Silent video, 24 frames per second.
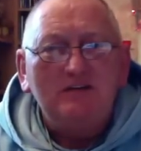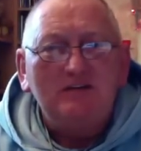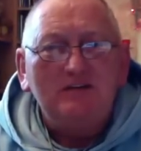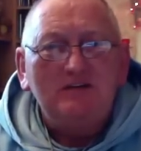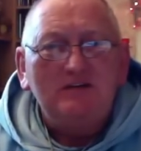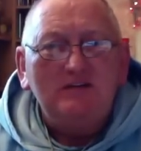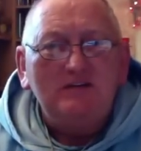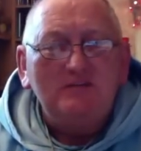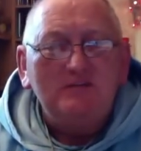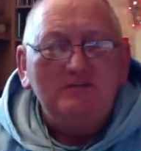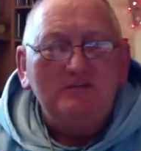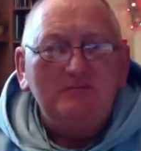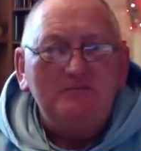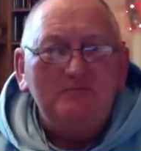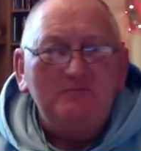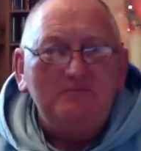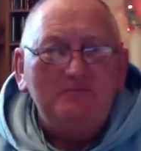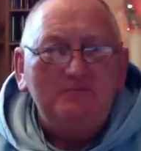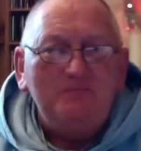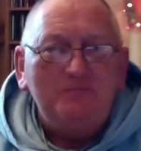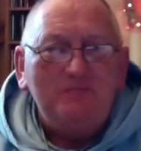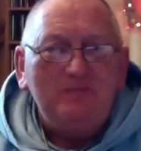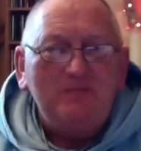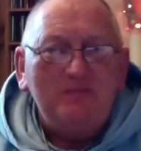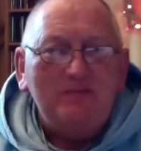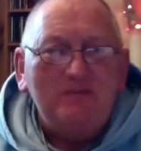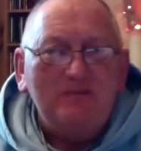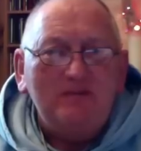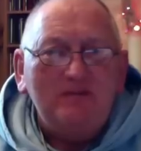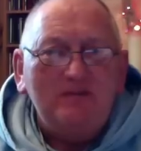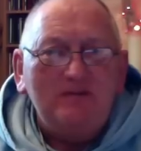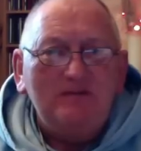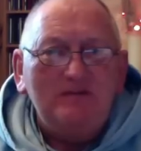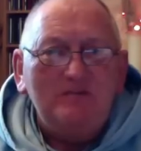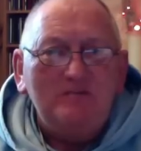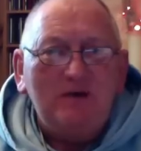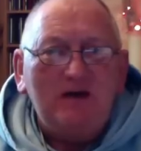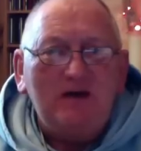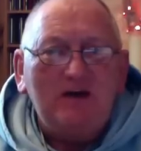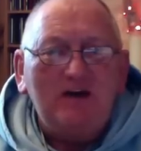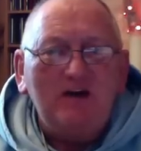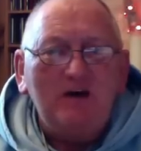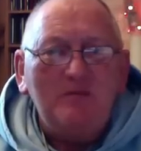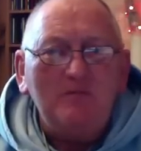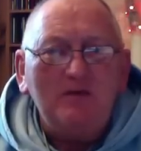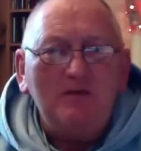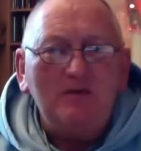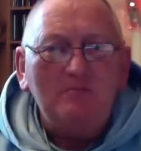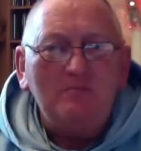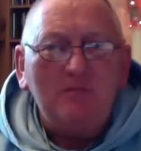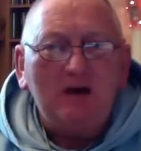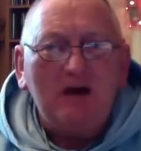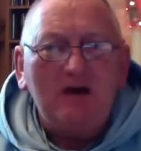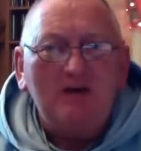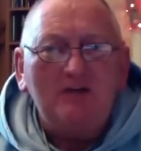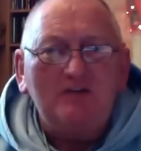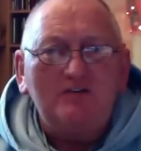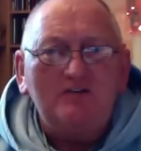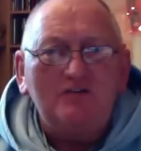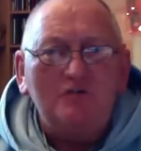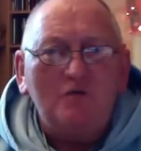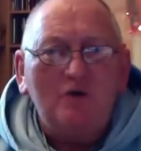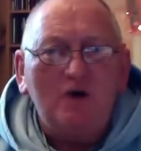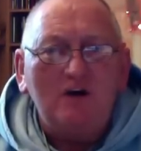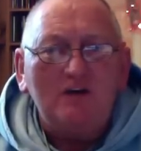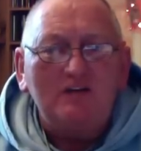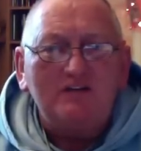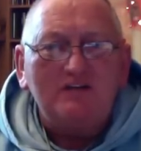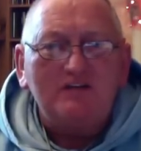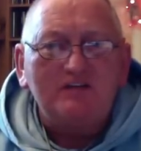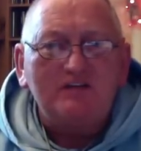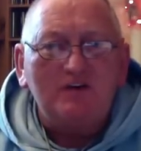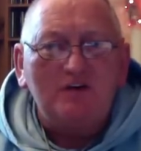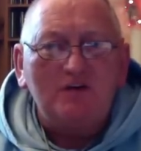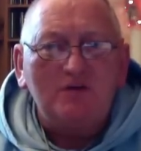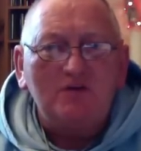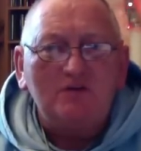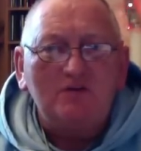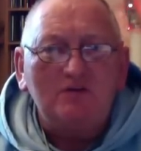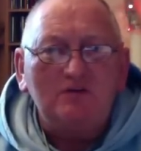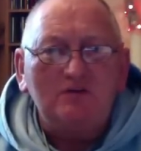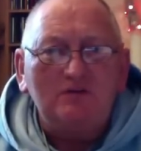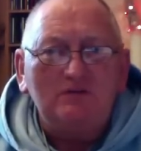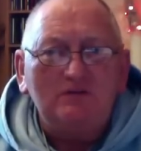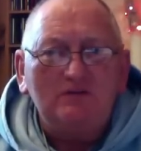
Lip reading: by coming back to our soul,